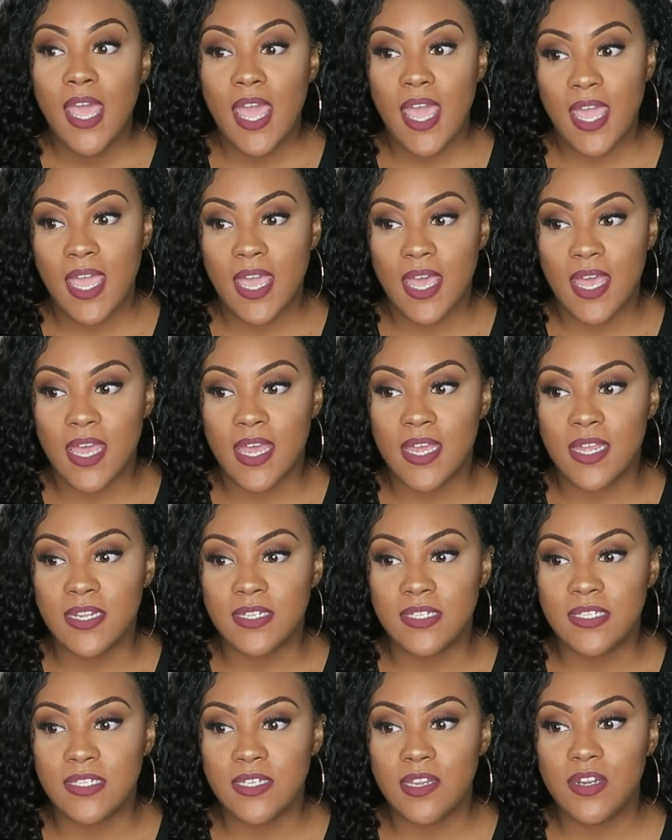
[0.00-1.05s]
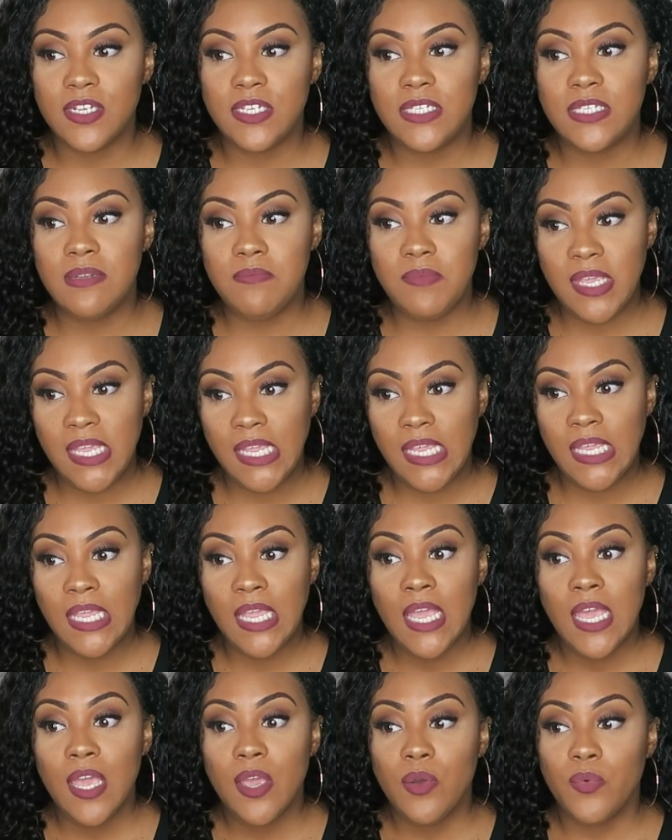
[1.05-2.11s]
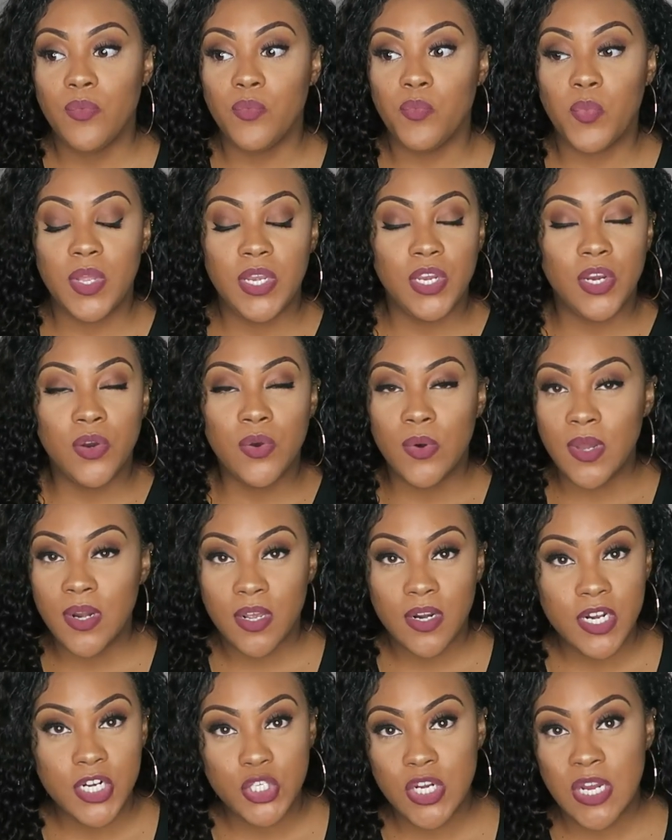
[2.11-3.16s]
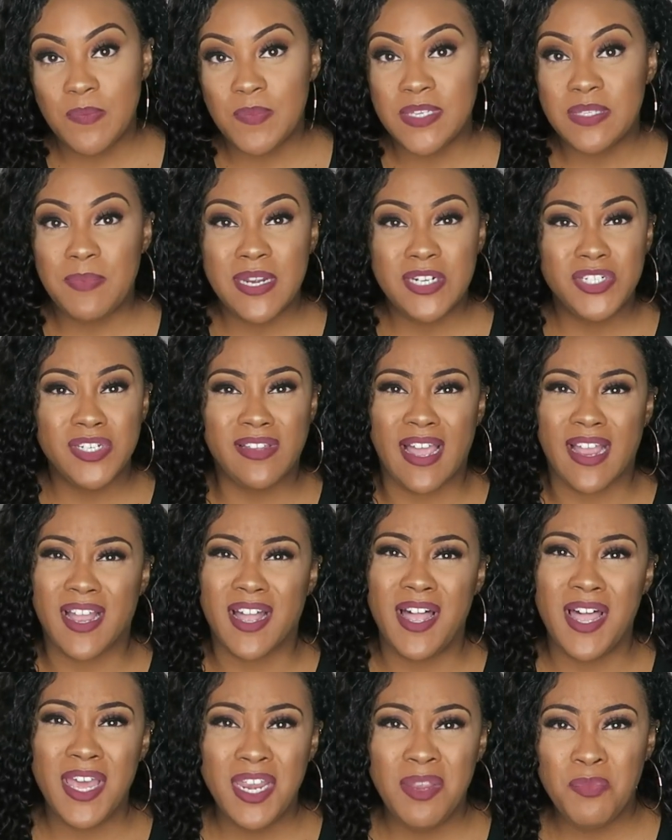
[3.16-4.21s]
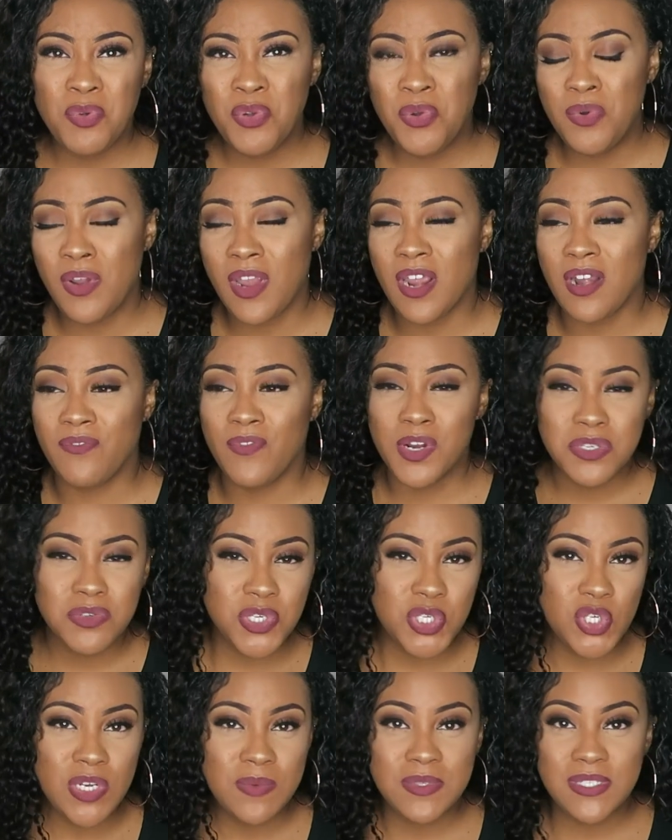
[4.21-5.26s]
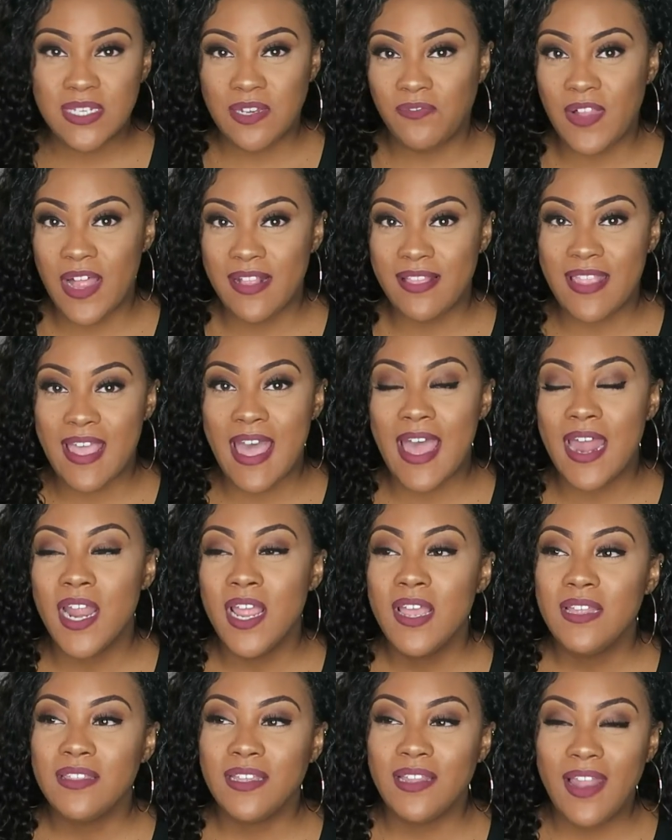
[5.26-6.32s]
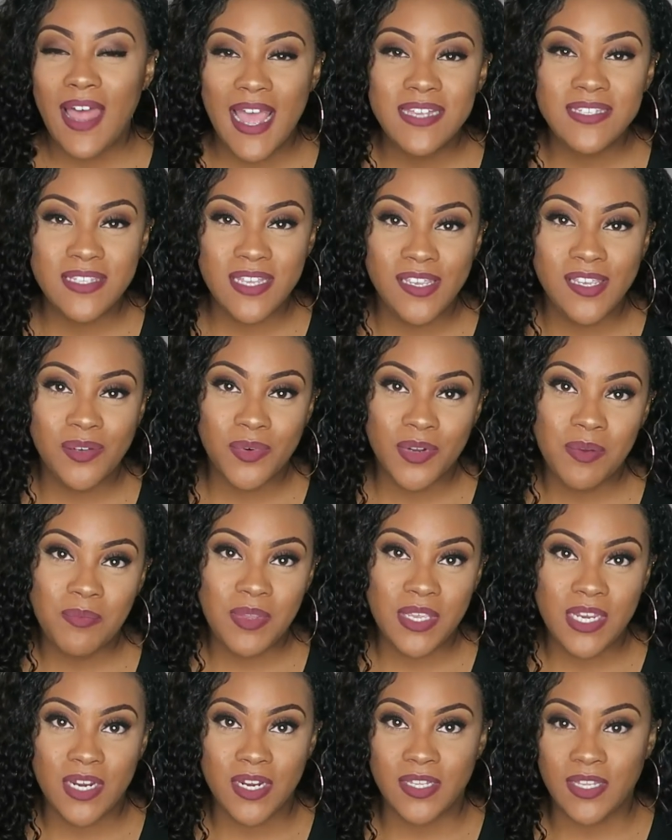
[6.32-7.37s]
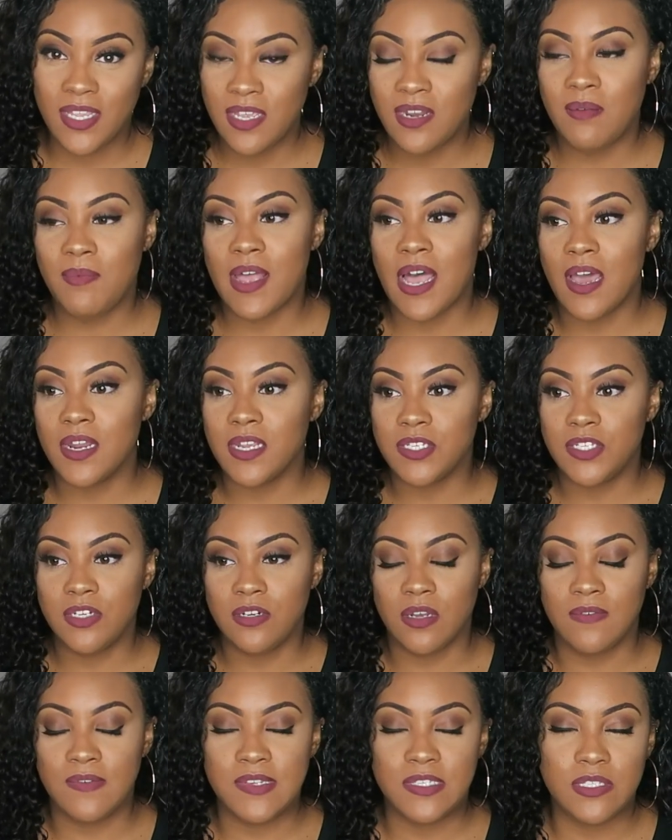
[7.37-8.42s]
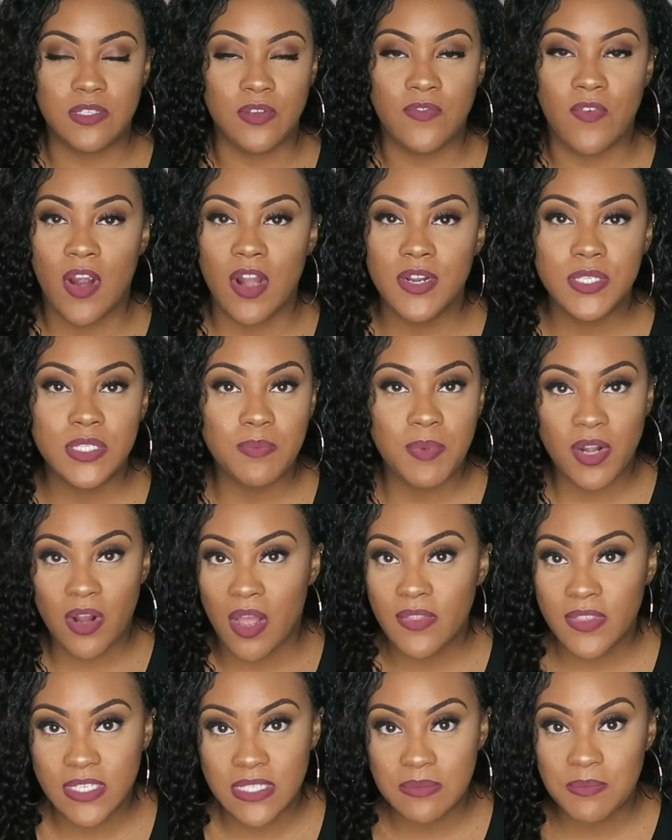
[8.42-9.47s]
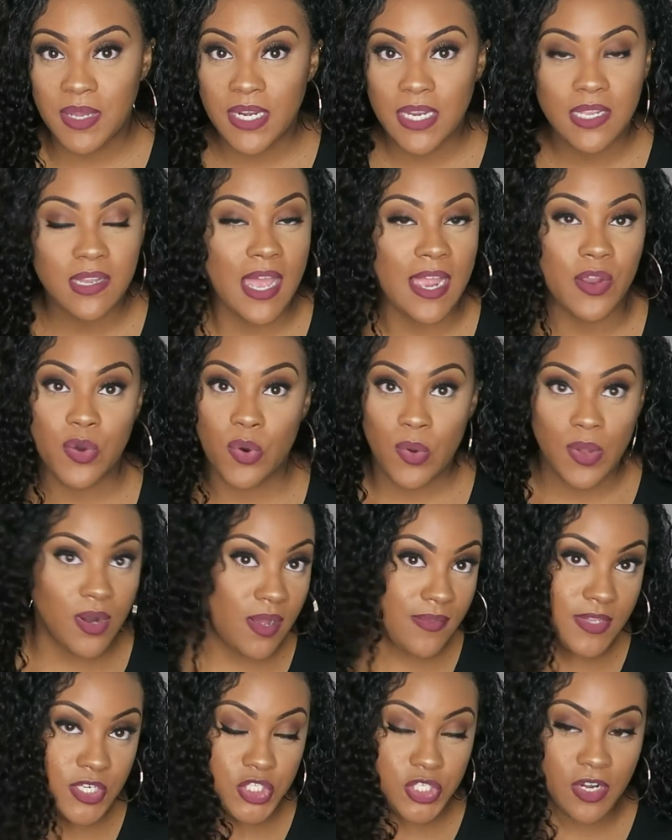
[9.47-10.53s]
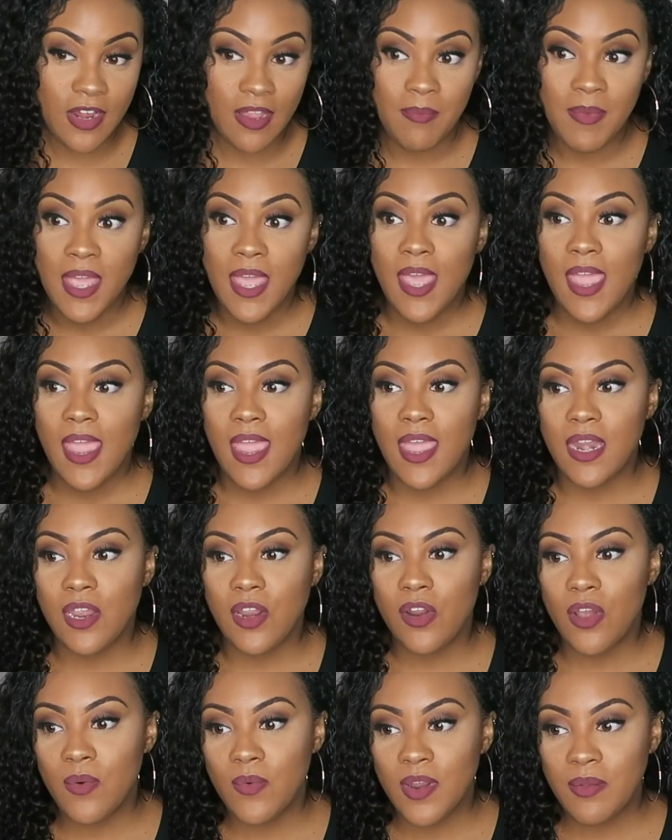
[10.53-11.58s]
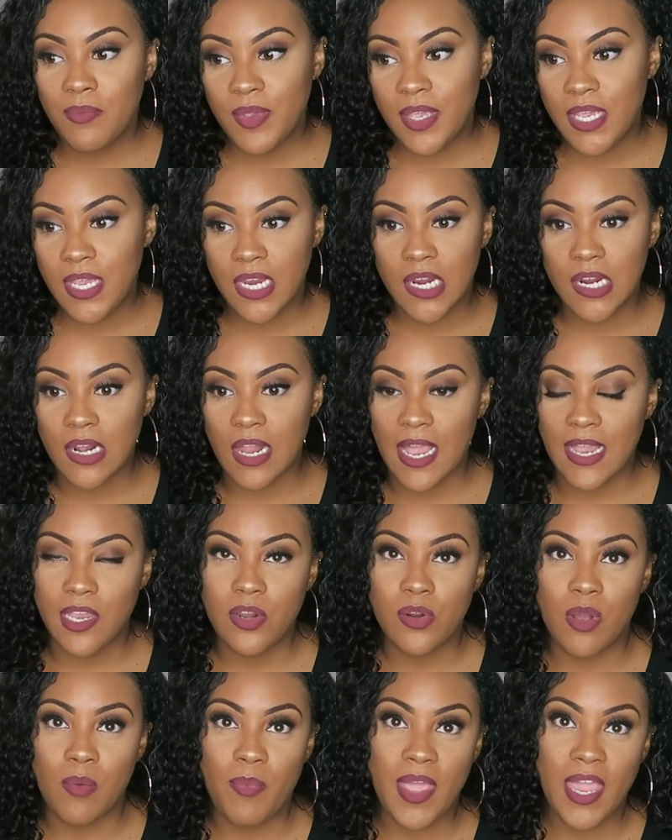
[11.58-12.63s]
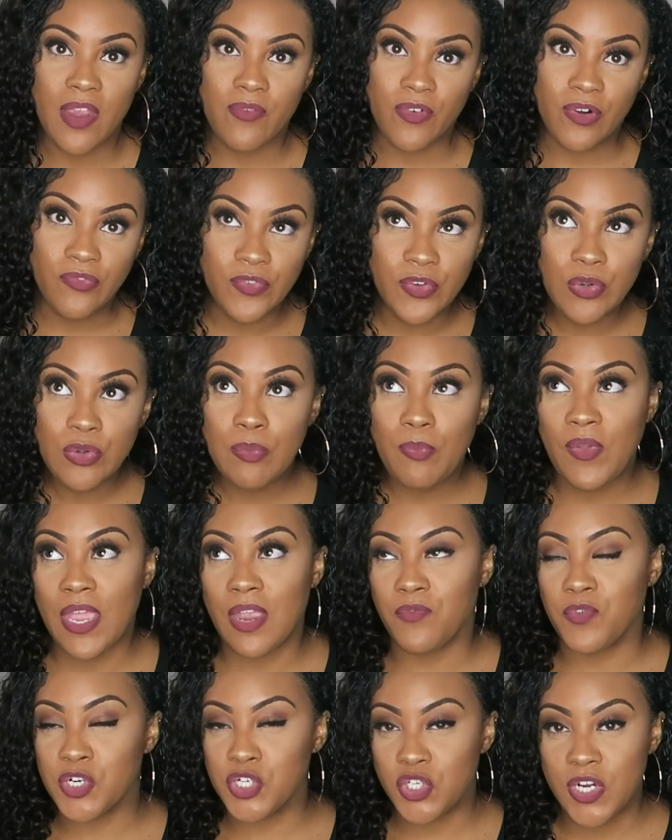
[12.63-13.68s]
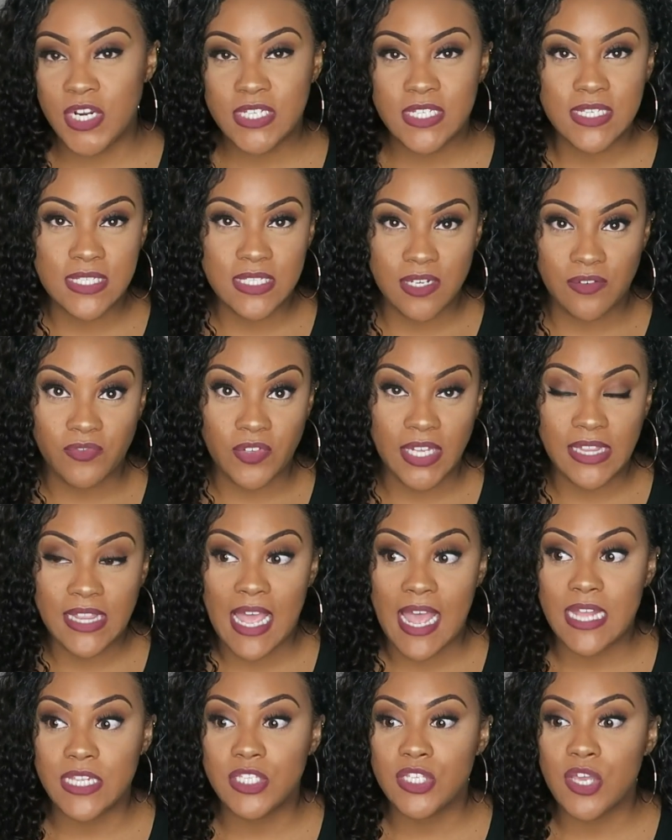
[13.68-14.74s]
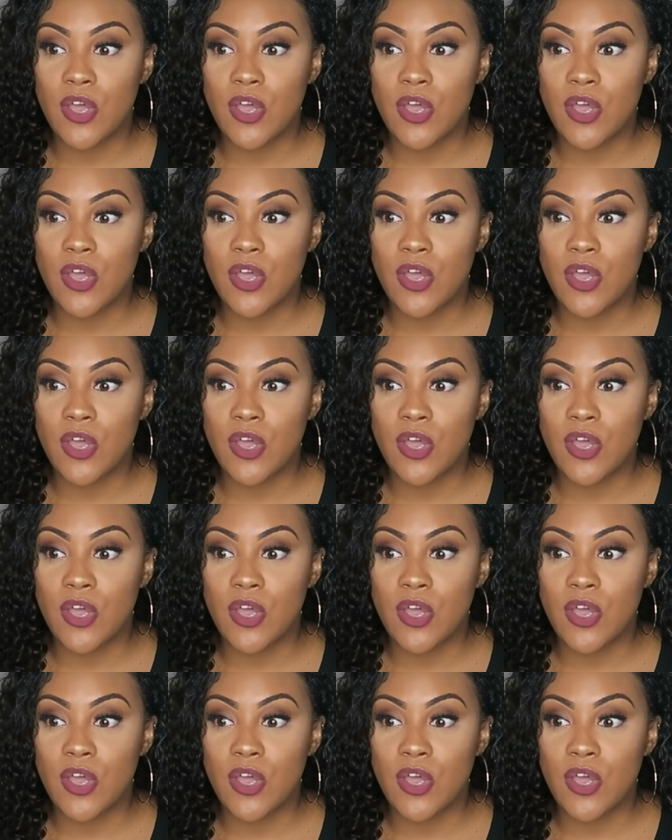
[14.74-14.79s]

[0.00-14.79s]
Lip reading: and to me, when you're going on a trip, especially like a honeymoon, anniversary trip, stuff like that, the last thing you want to be here thinking about is, you know, you've already spent all this money like going on the trip, and you don't want to be here like, you know, paying for food, paying for drinks and stuff like that.